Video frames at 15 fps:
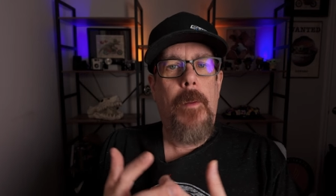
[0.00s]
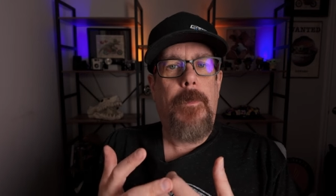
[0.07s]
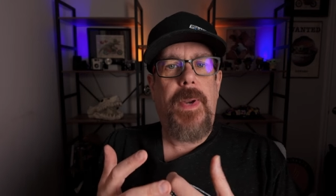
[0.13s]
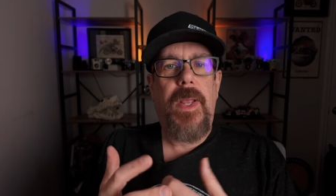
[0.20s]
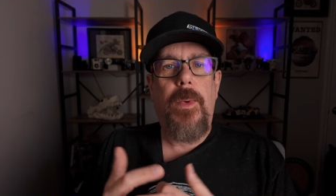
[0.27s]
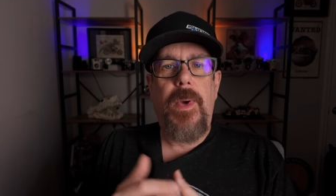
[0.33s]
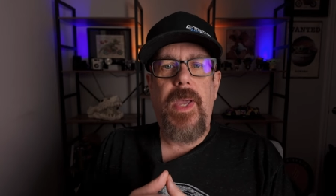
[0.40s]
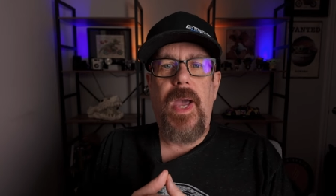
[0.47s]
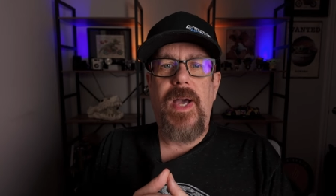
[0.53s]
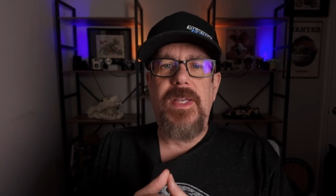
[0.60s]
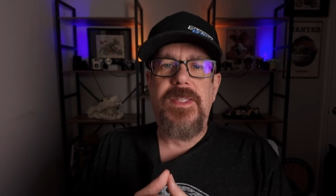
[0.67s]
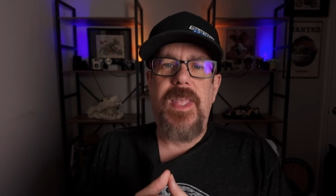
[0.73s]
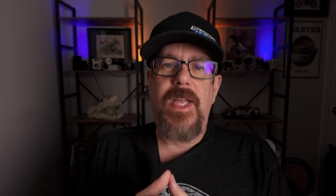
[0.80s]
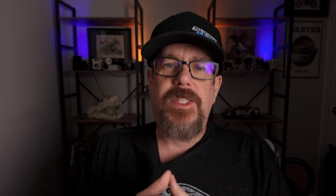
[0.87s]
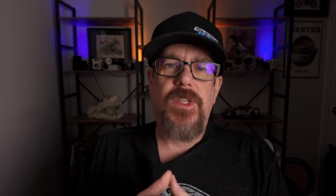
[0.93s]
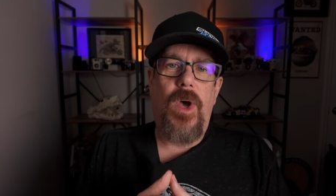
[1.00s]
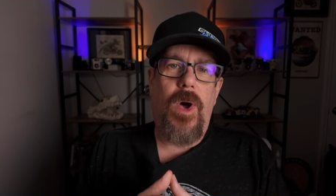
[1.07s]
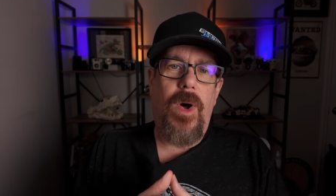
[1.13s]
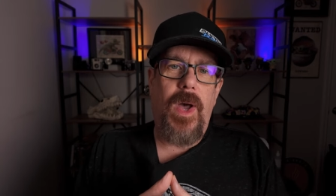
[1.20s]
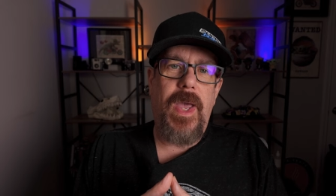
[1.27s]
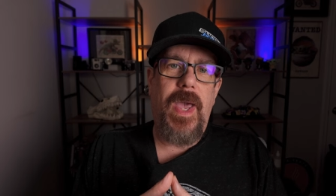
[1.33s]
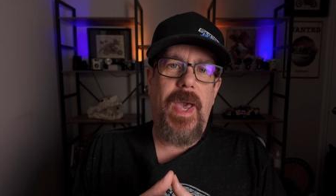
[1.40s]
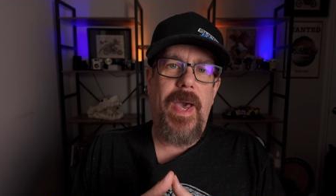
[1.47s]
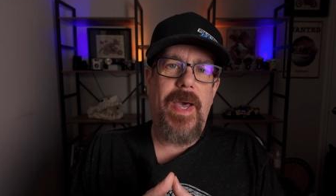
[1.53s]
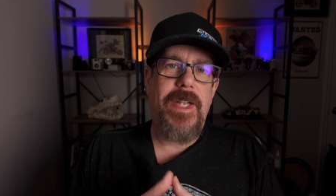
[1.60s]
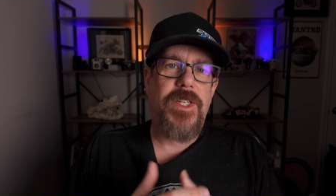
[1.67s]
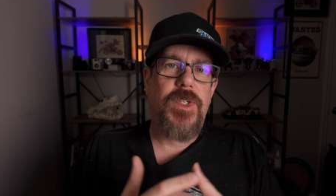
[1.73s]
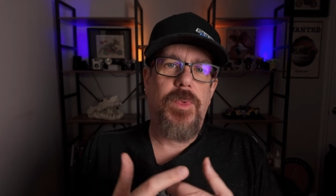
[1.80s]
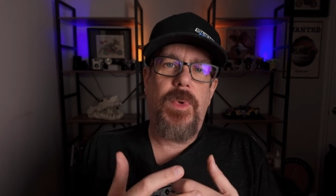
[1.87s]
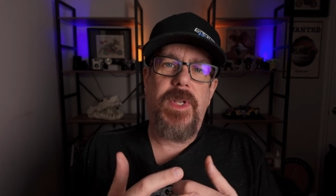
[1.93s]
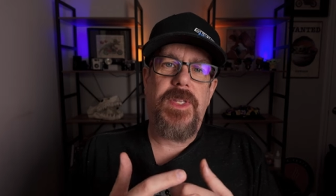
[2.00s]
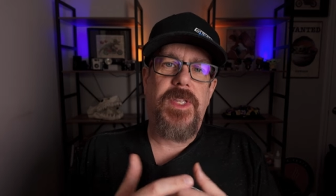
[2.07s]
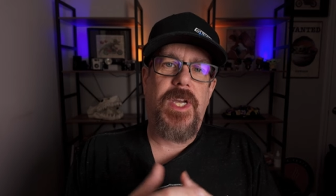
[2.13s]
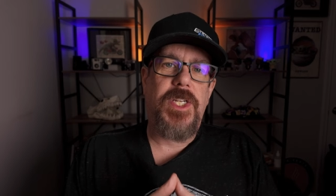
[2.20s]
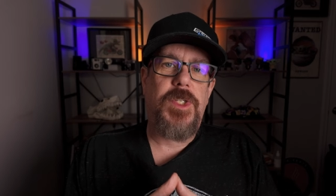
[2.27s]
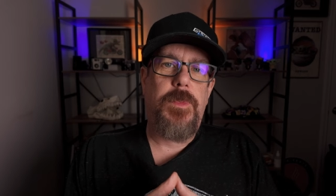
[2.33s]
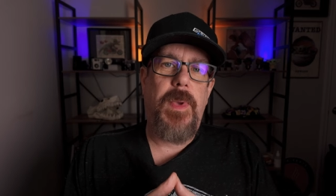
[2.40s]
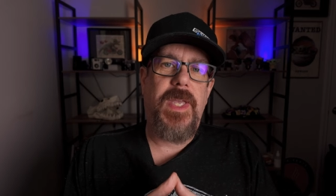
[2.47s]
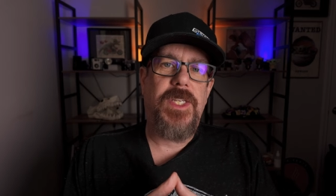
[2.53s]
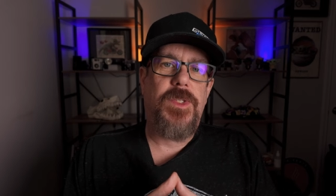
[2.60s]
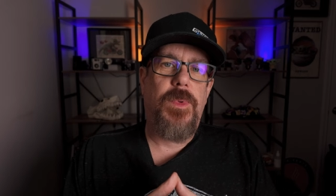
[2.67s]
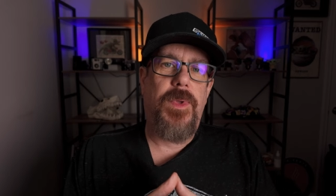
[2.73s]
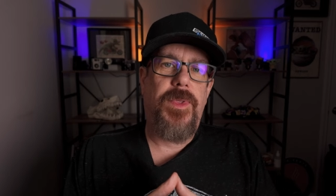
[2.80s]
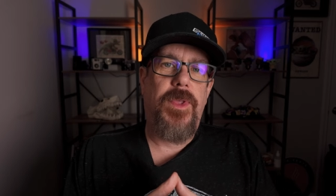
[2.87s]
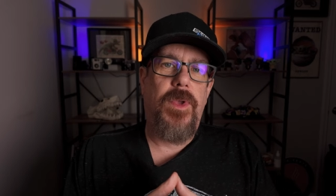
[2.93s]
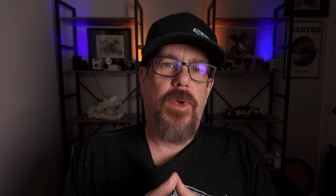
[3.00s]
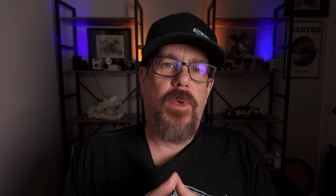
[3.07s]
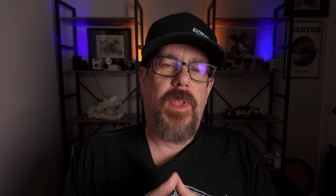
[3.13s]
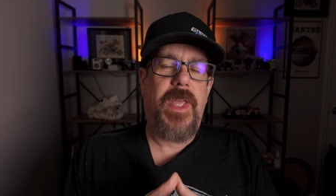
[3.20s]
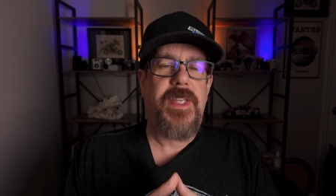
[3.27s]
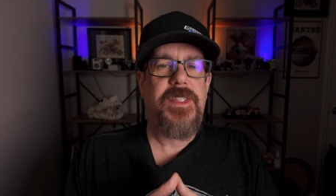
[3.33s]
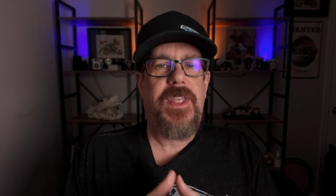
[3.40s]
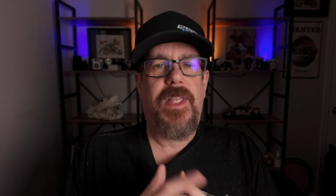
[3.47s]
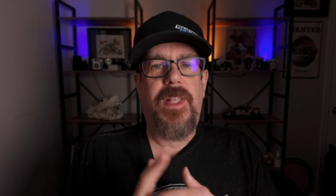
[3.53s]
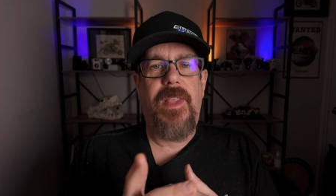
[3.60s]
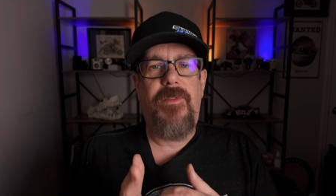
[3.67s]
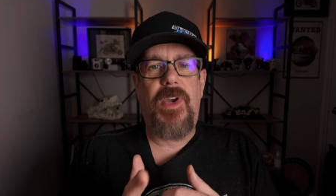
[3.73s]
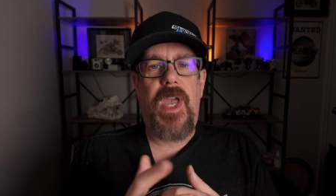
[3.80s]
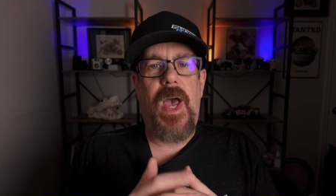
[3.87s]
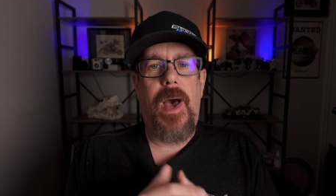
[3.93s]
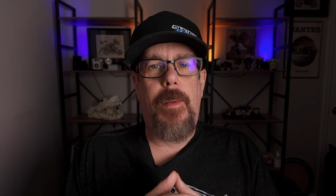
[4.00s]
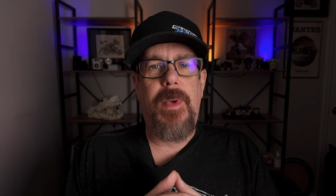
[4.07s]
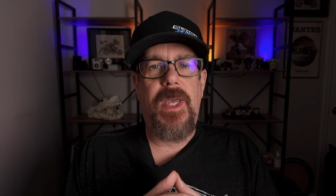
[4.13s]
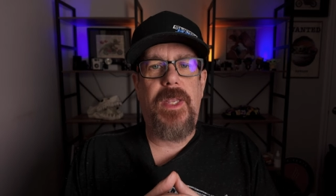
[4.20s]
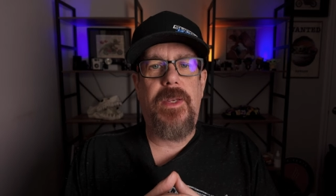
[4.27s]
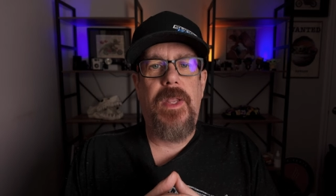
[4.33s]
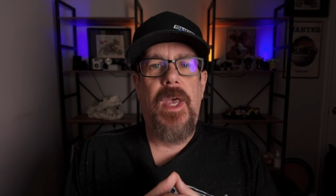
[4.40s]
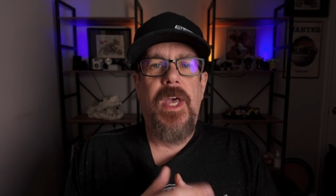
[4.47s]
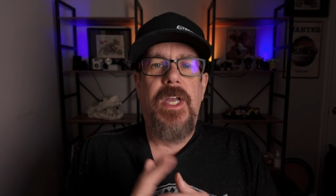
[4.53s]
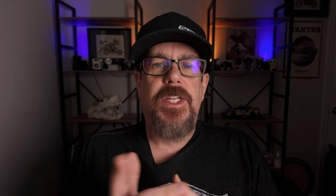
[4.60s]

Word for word: But anyway, guys, that's all I had. Just wanted to touch base with you. Like I said, leave a comment.